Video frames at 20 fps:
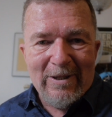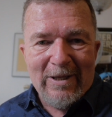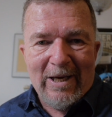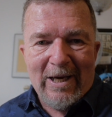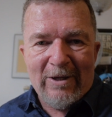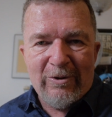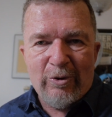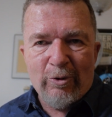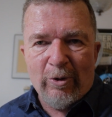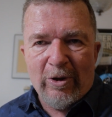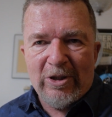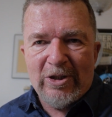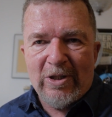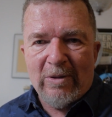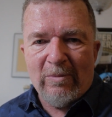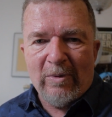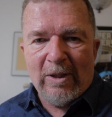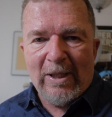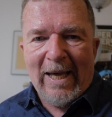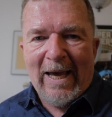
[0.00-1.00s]
and doing
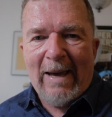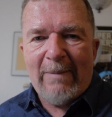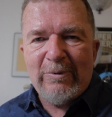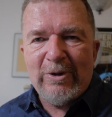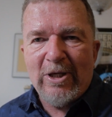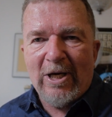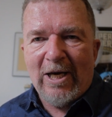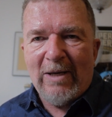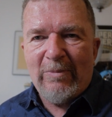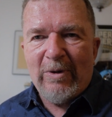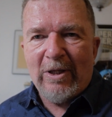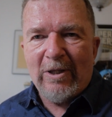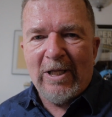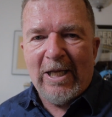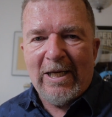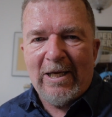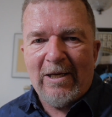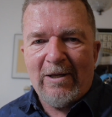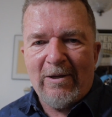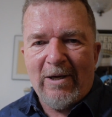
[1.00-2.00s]
some lap typing
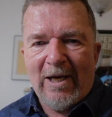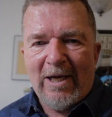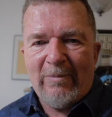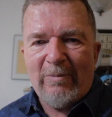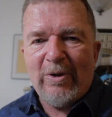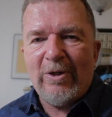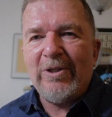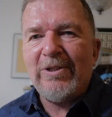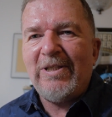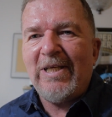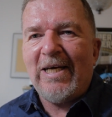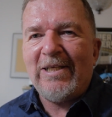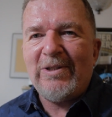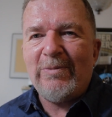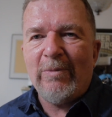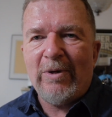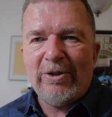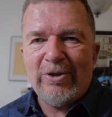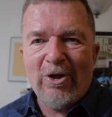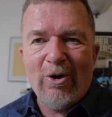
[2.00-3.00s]
late at night because
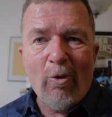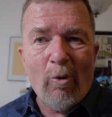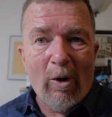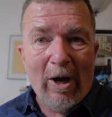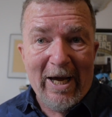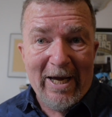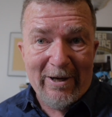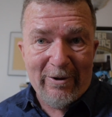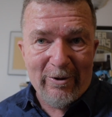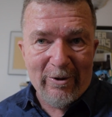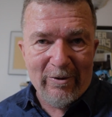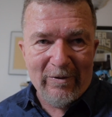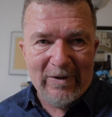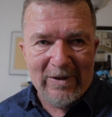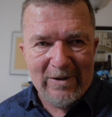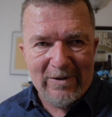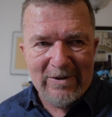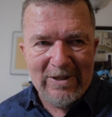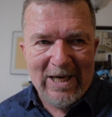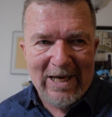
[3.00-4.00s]
that's much quieter
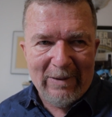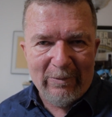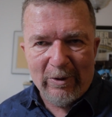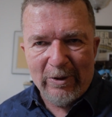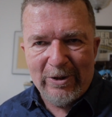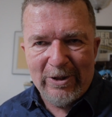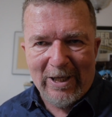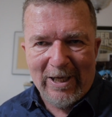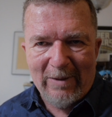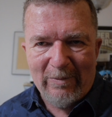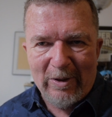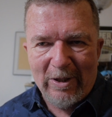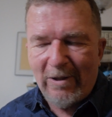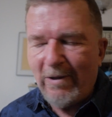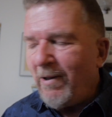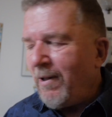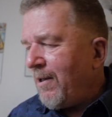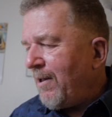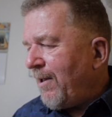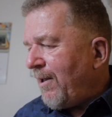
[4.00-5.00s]
than table
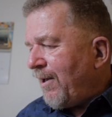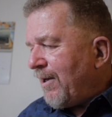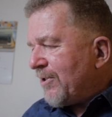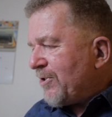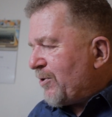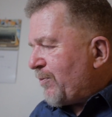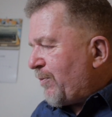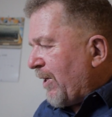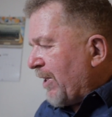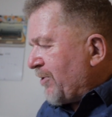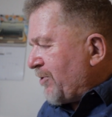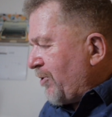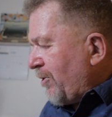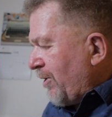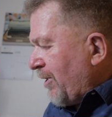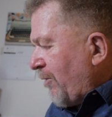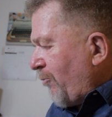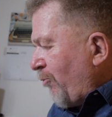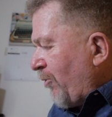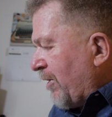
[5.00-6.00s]
typing,
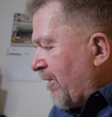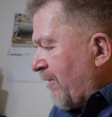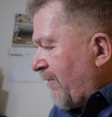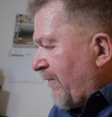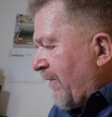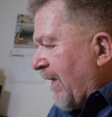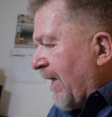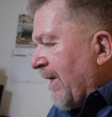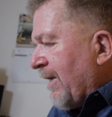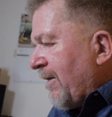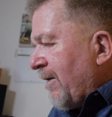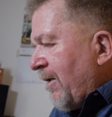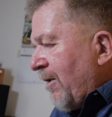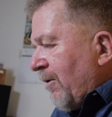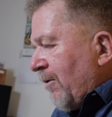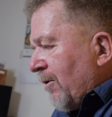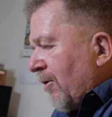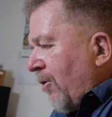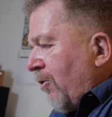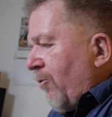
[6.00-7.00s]
especially with a
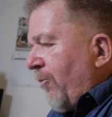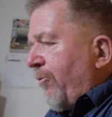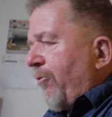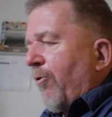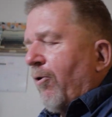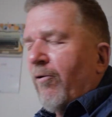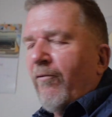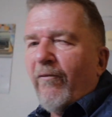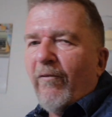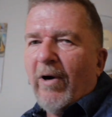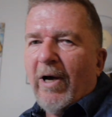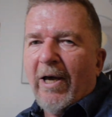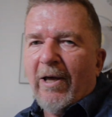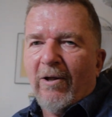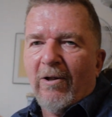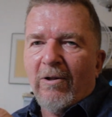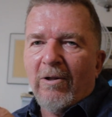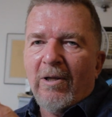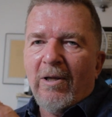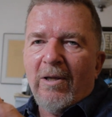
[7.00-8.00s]
low
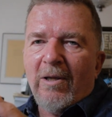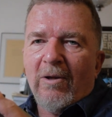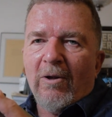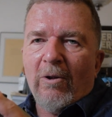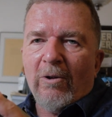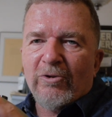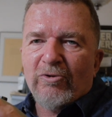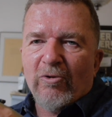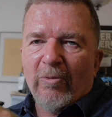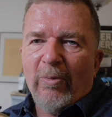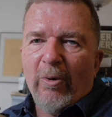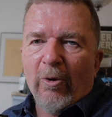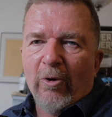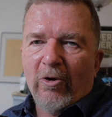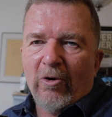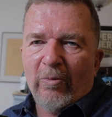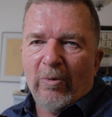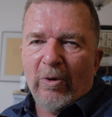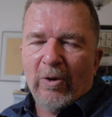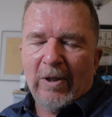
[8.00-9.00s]
profile, ultra
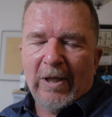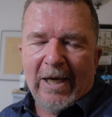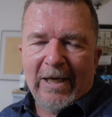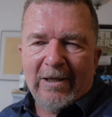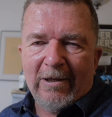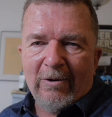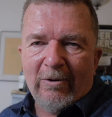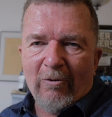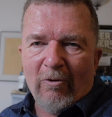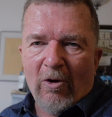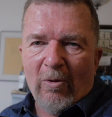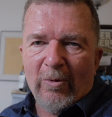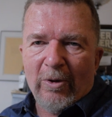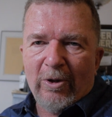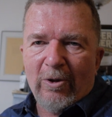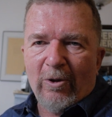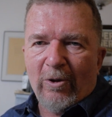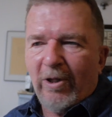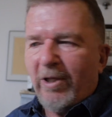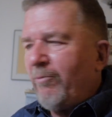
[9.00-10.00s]
portable like a Groma
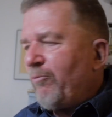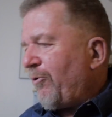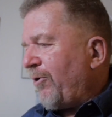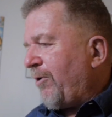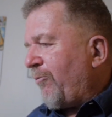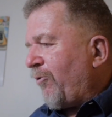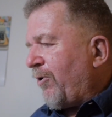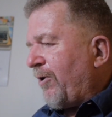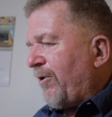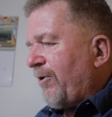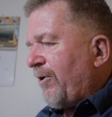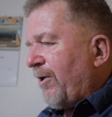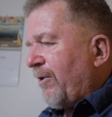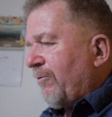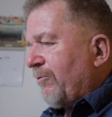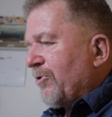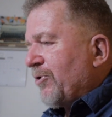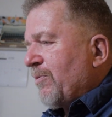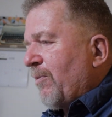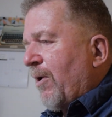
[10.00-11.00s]
Kolibri, one of the
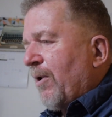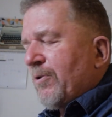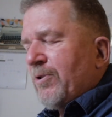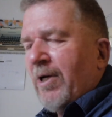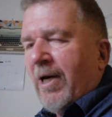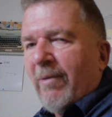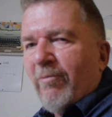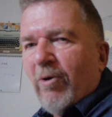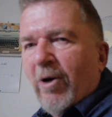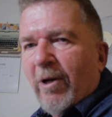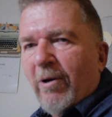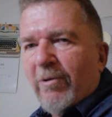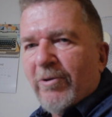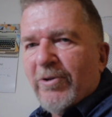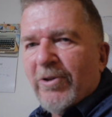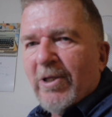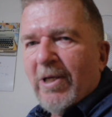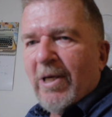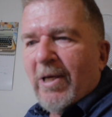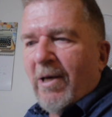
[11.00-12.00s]
other small
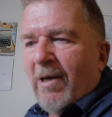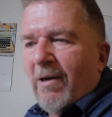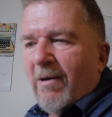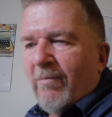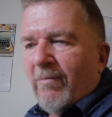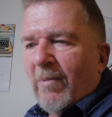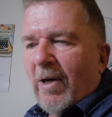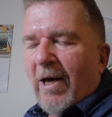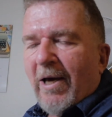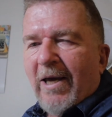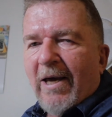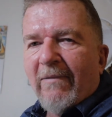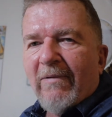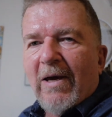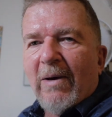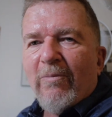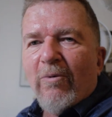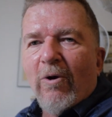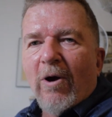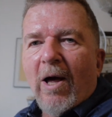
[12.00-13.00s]
typewriters, um, I have
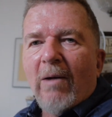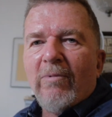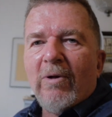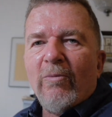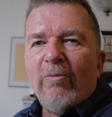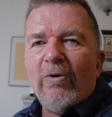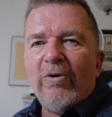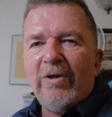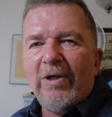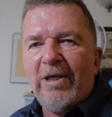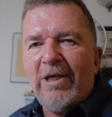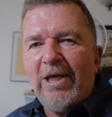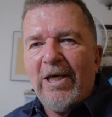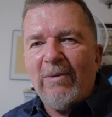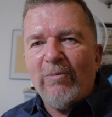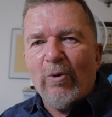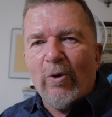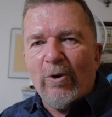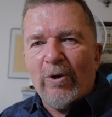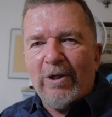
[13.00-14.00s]
that problem where the
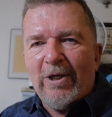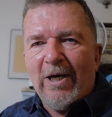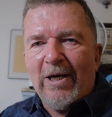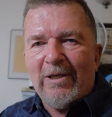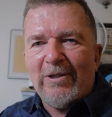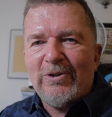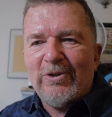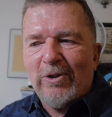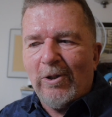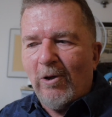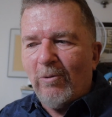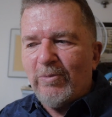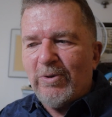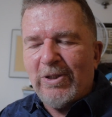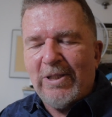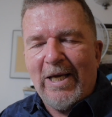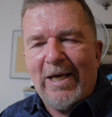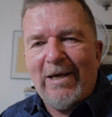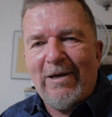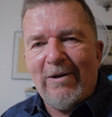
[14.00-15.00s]
keyboard kind of slopes
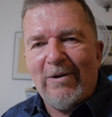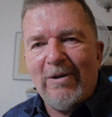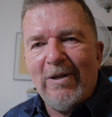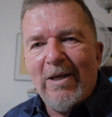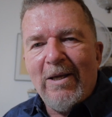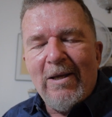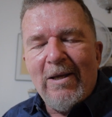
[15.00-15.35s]
down.